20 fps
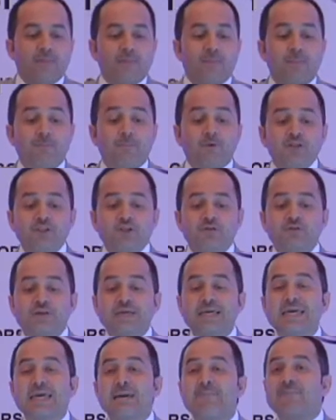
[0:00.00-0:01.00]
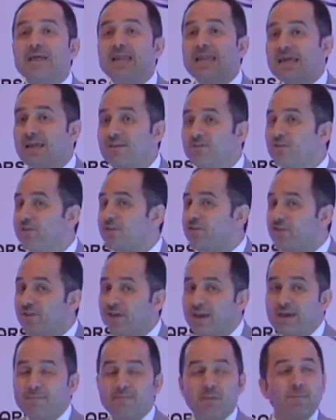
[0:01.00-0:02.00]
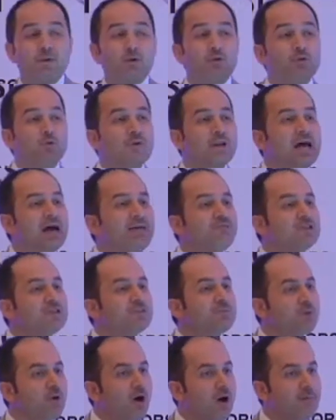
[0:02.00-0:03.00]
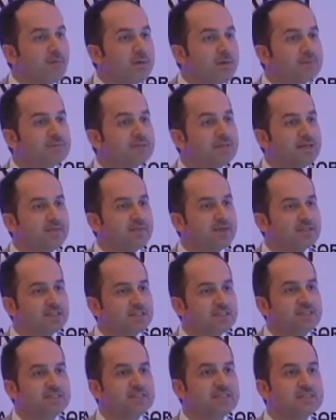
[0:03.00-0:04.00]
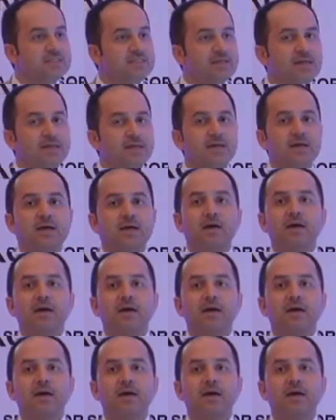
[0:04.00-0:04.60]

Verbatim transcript: The pressure to keep the length of stay, maybe we don't have these problems in the GCC,